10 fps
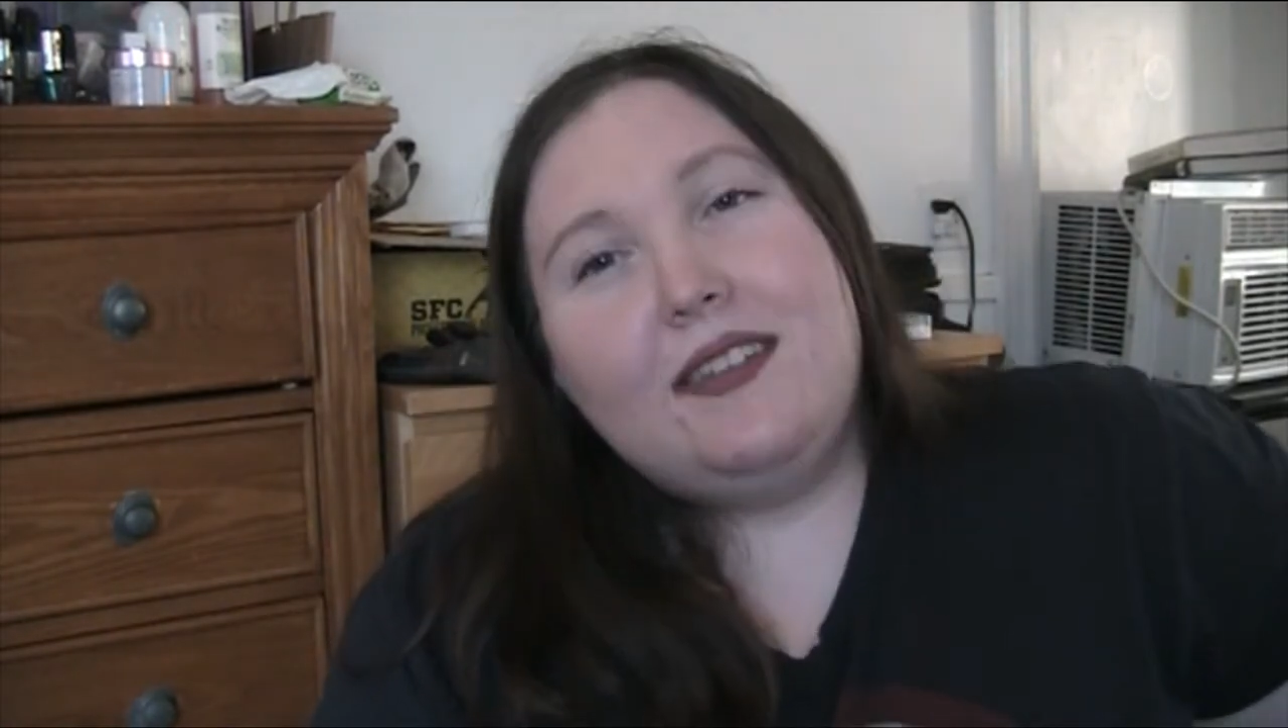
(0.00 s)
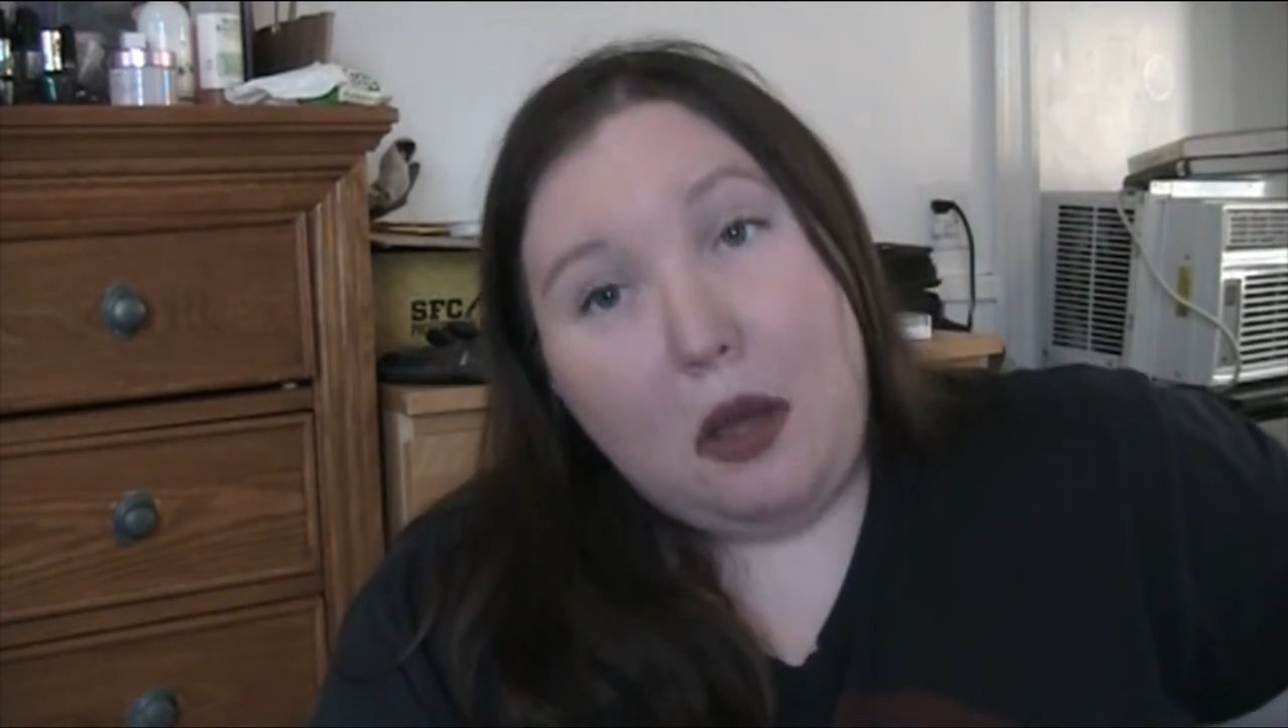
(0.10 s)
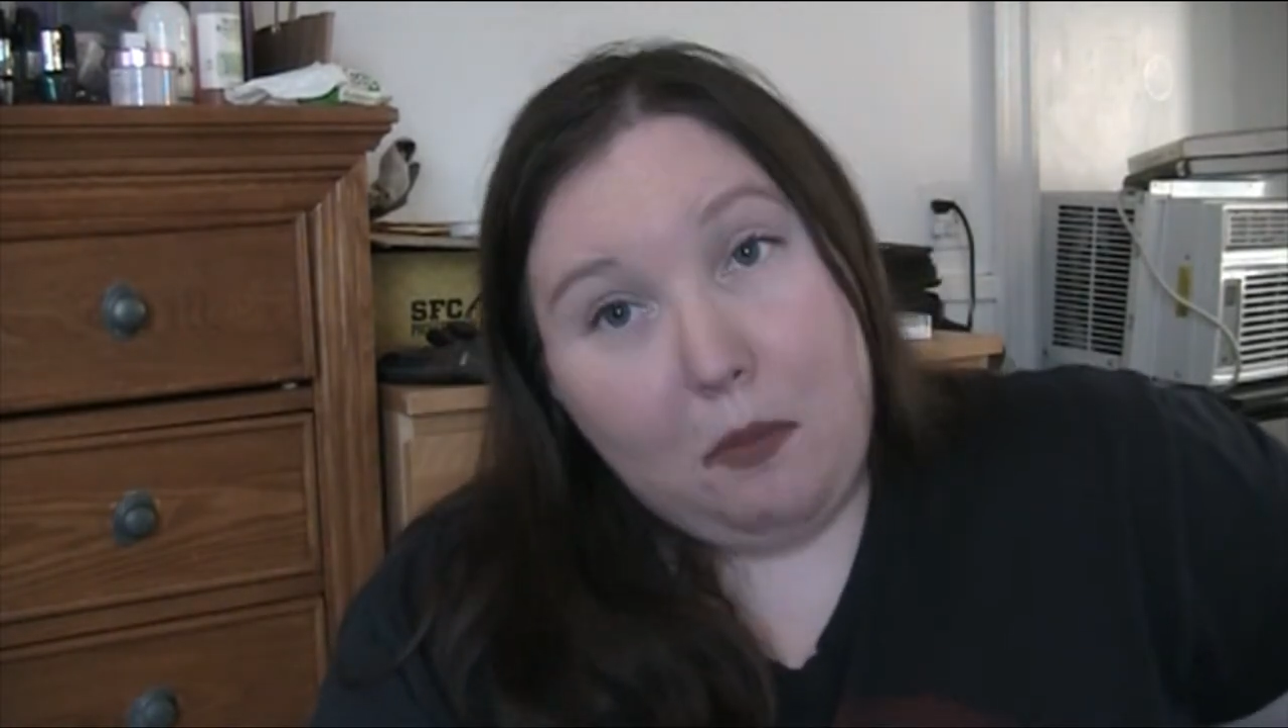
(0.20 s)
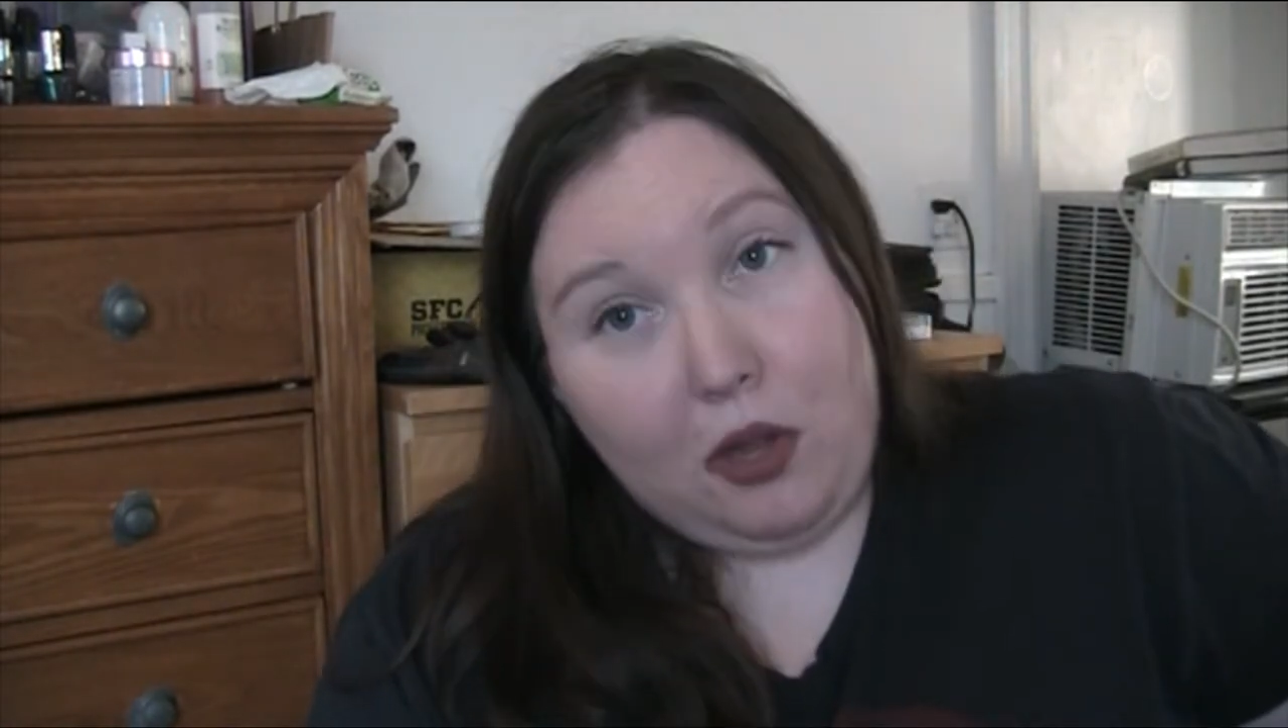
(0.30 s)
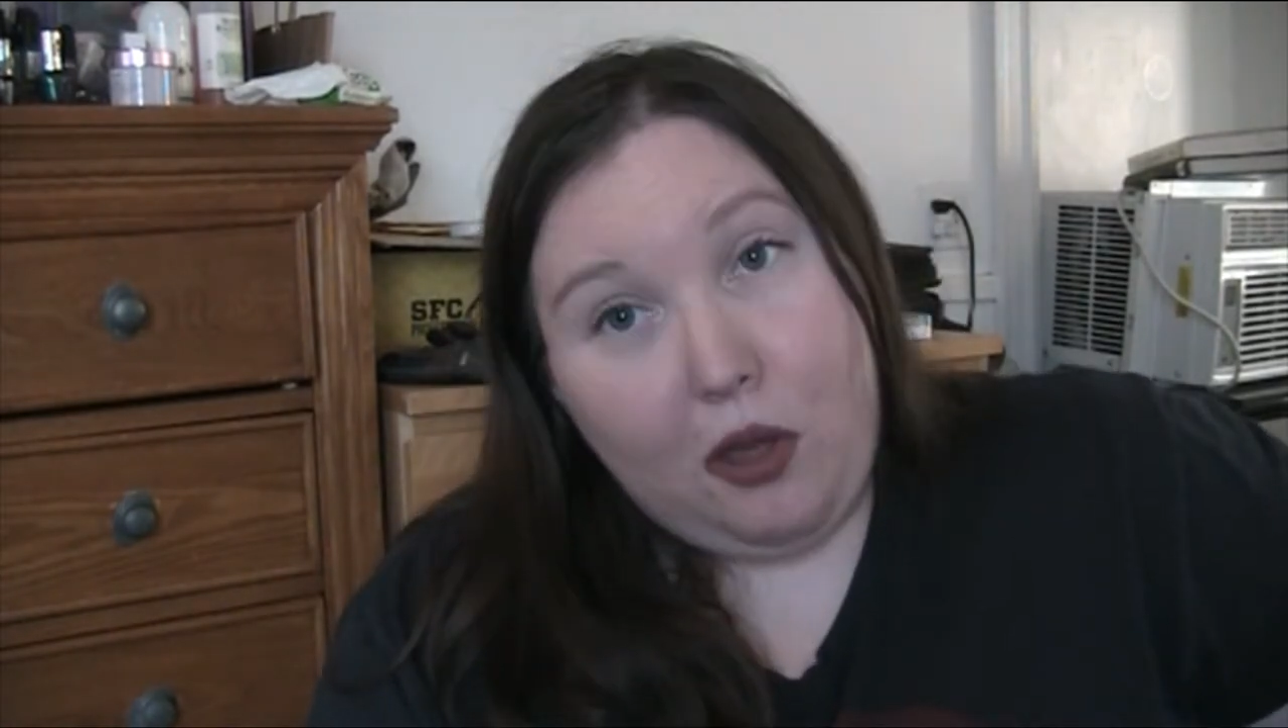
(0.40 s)

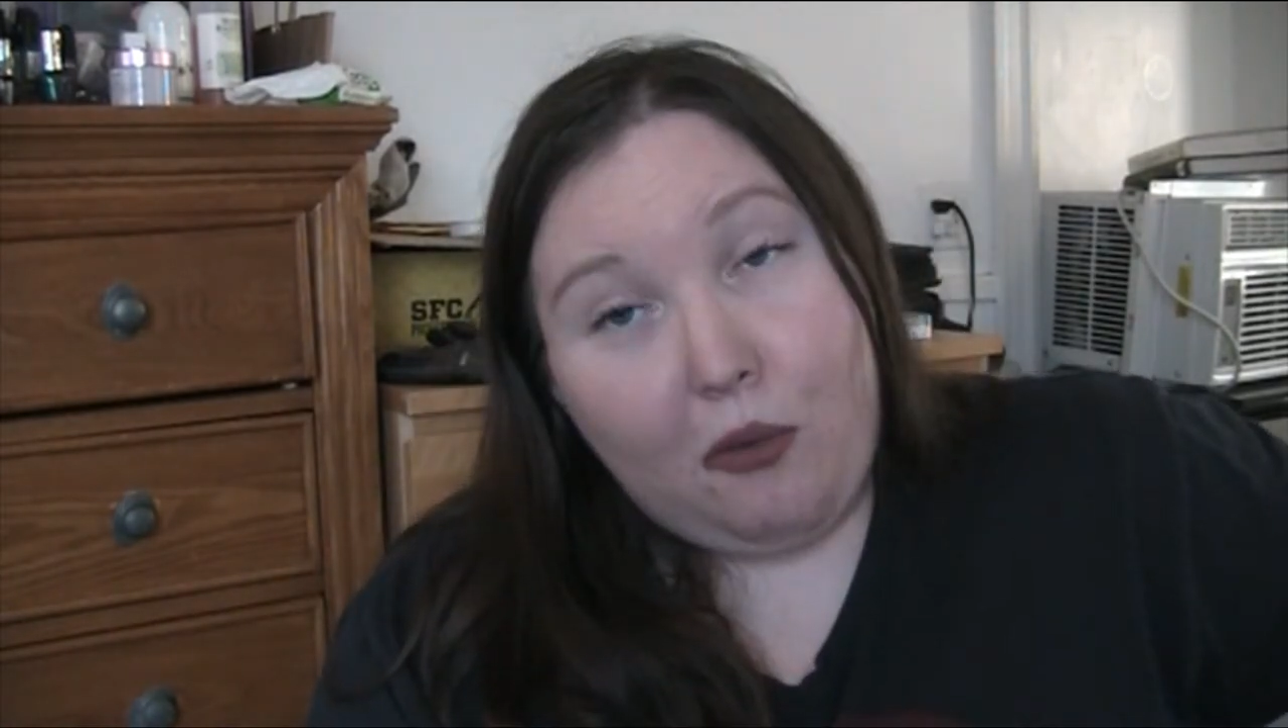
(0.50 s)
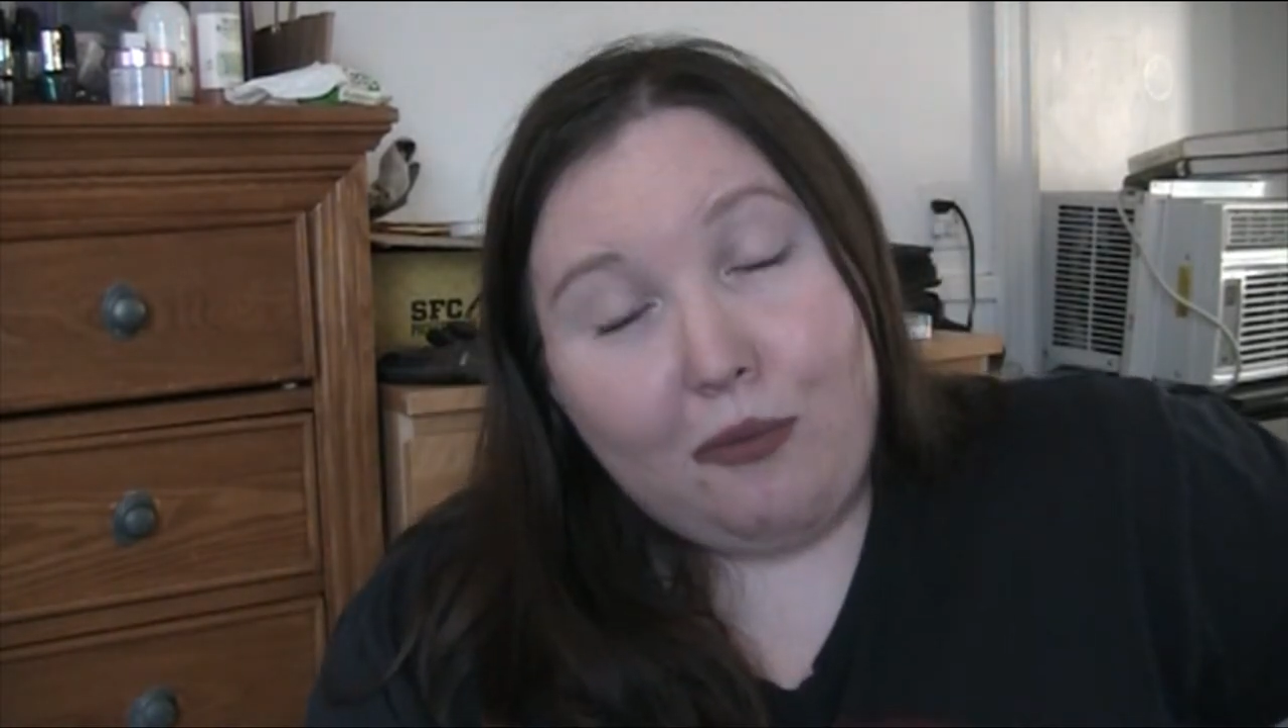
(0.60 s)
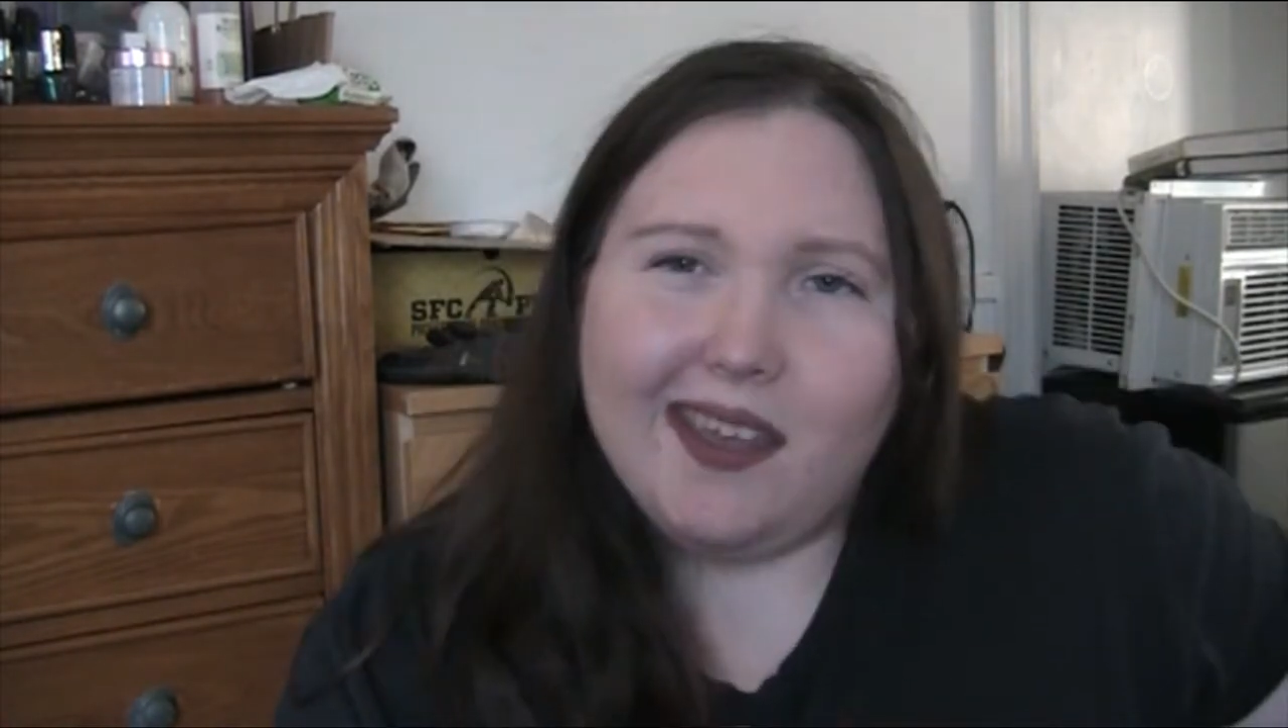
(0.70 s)
down below.